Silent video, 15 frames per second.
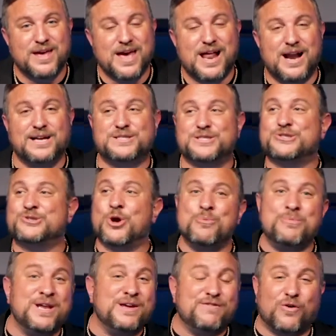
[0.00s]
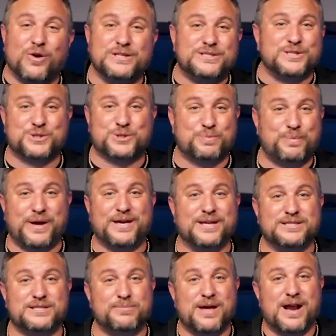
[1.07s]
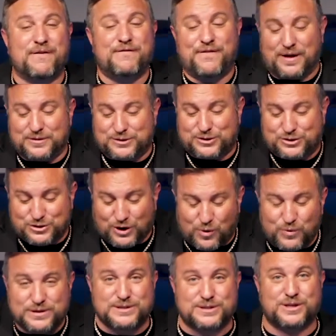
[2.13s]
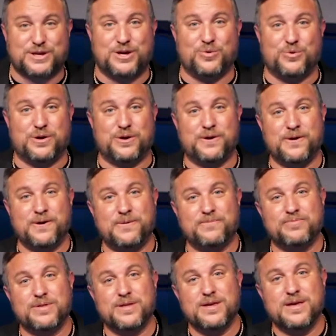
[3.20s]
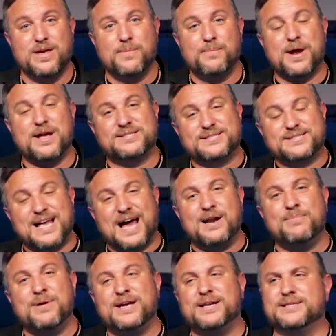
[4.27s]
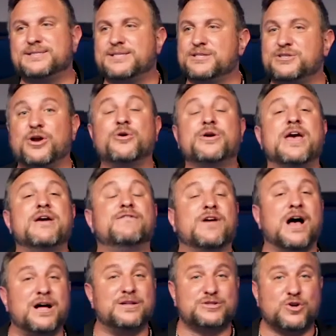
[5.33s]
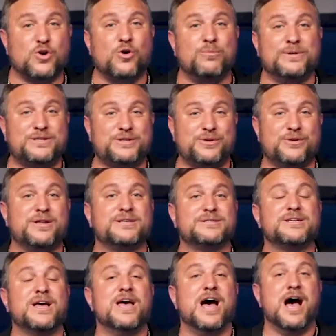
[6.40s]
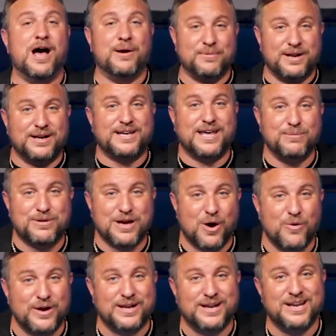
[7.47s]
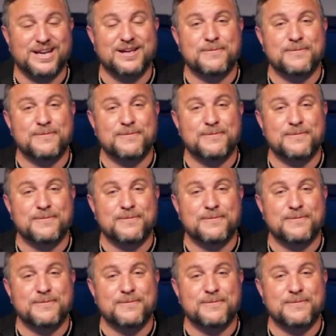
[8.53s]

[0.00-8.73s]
And I had so many voices speaking to me and I felt so insecure. But I started making a decision. Okay, if God's called me to this, I'm going to keep going.